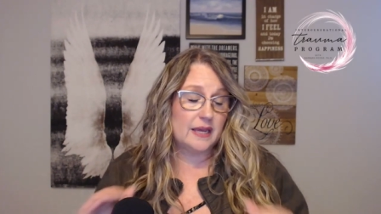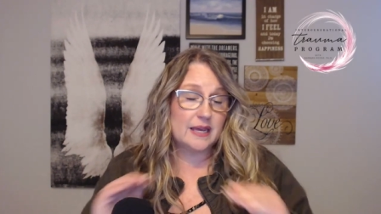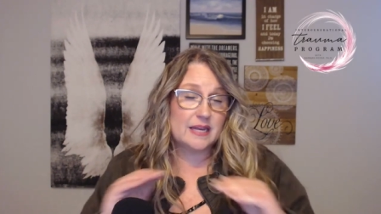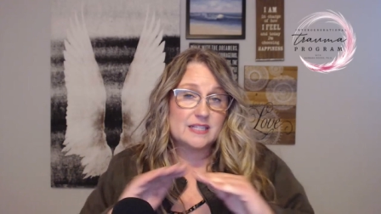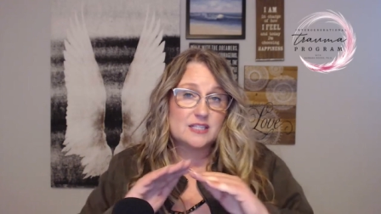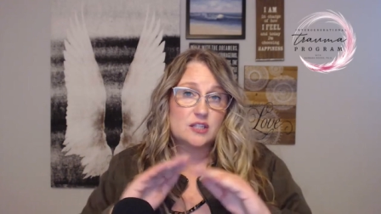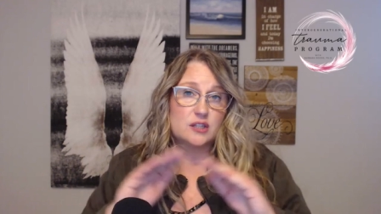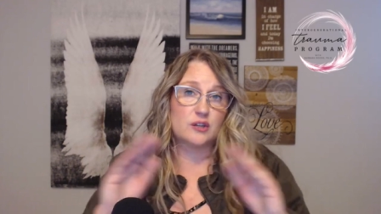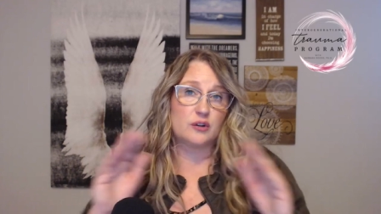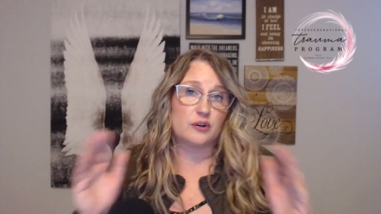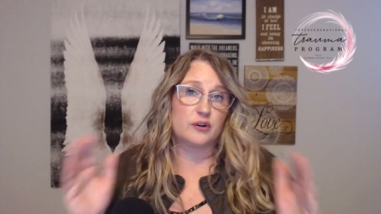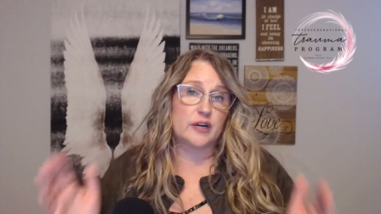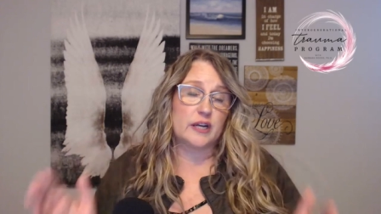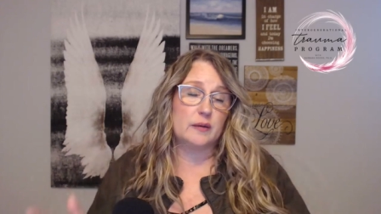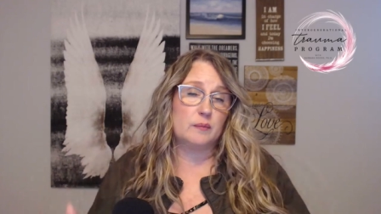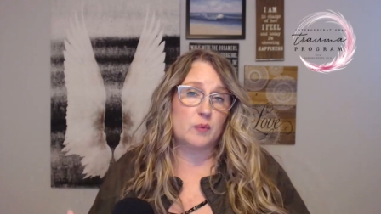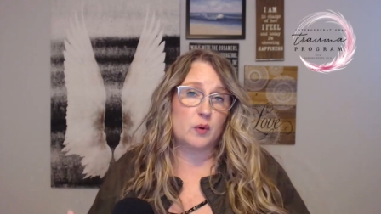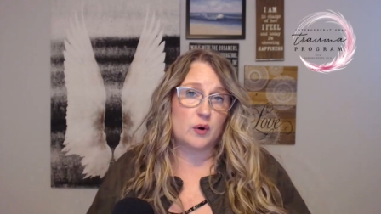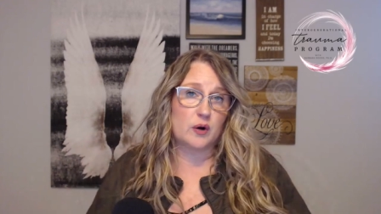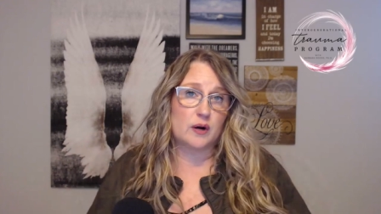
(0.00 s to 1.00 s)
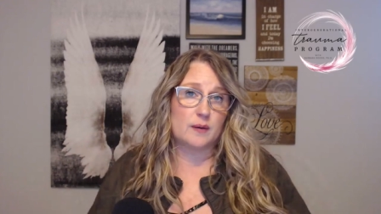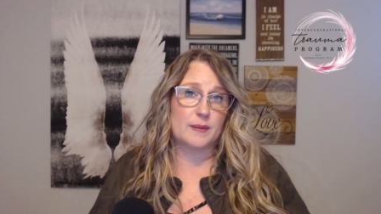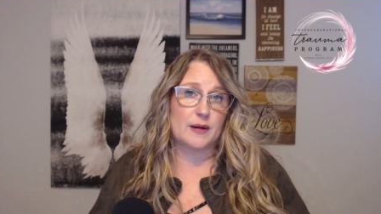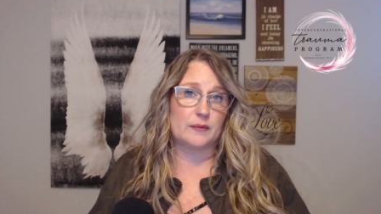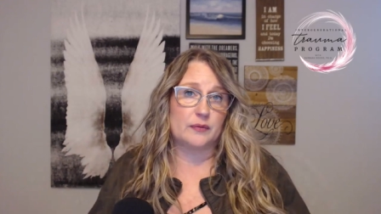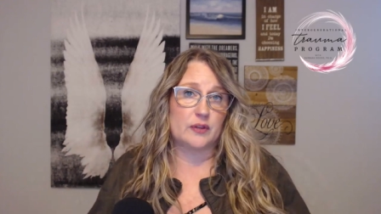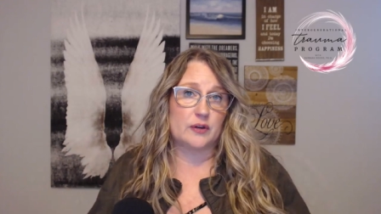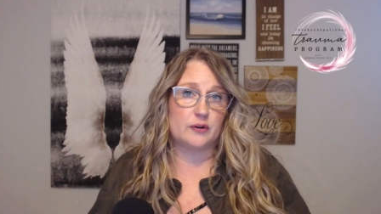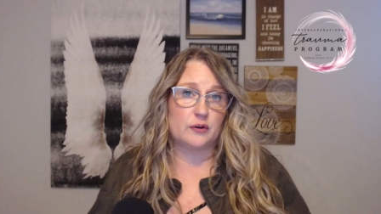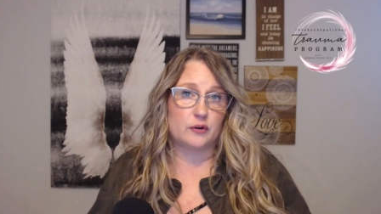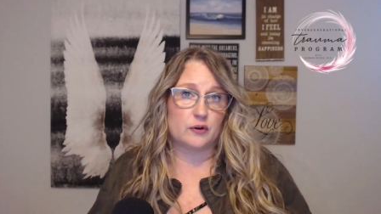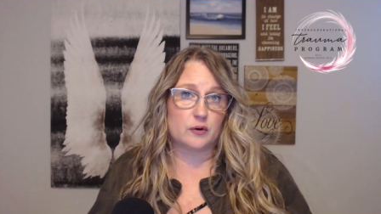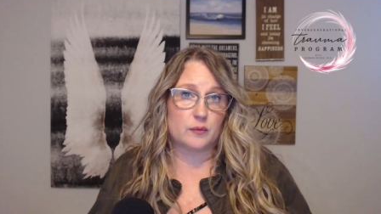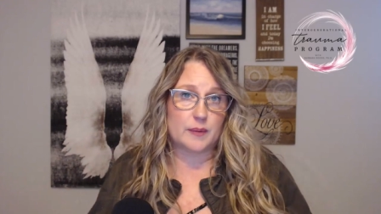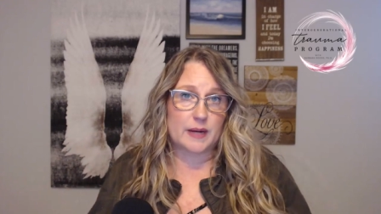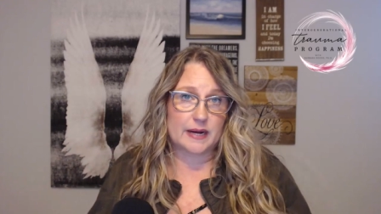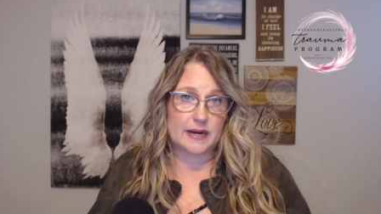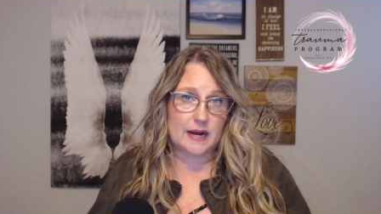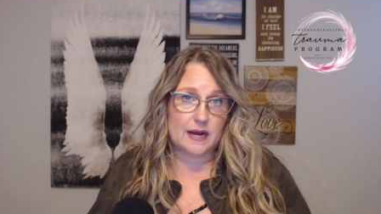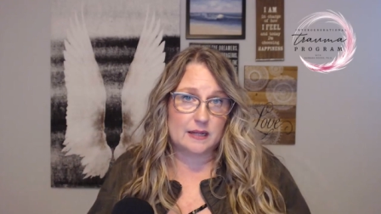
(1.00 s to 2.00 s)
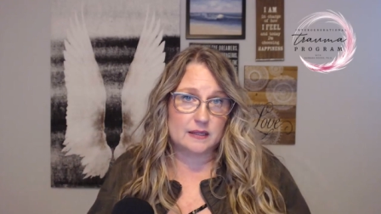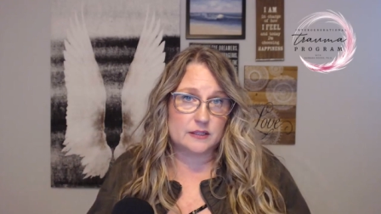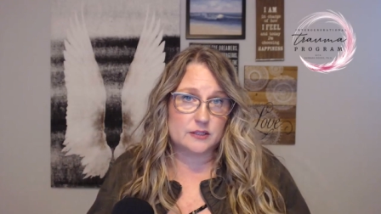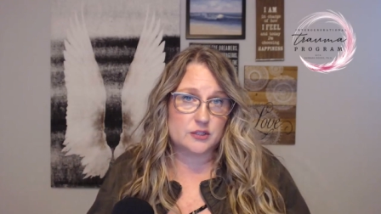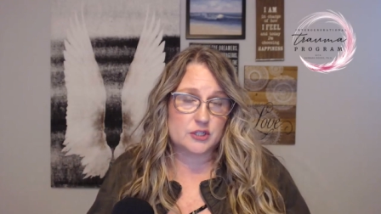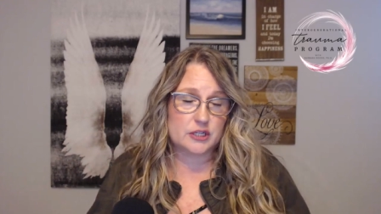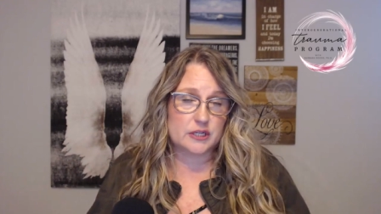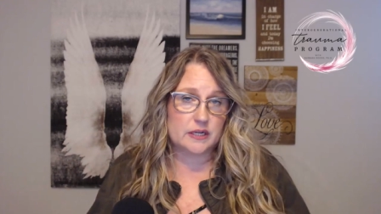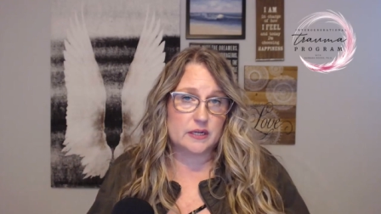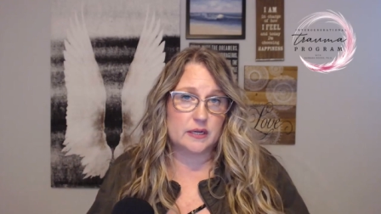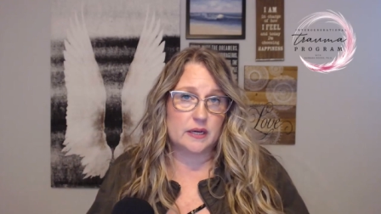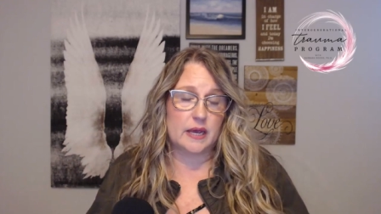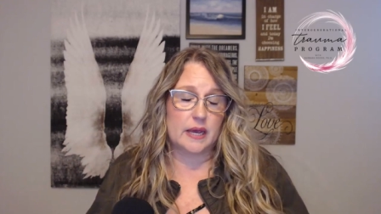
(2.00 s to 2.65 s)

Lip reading: It's learning more about the neurobiology